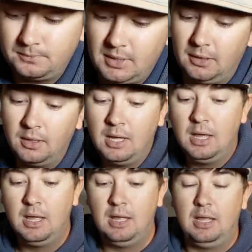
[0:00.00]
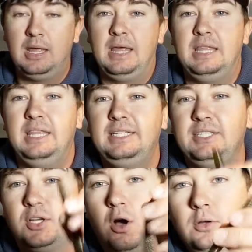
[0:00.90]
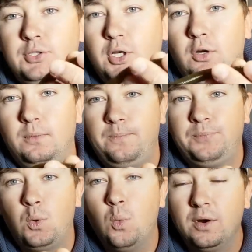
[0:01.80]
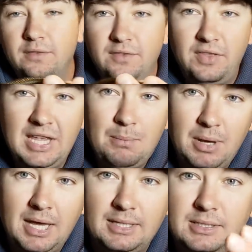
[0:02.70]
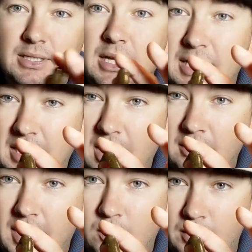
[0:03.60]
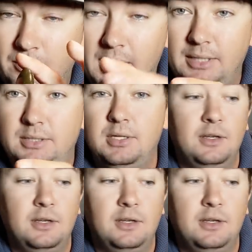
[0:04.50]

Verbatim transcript: Now, this is also one of the best Carolina rig baits.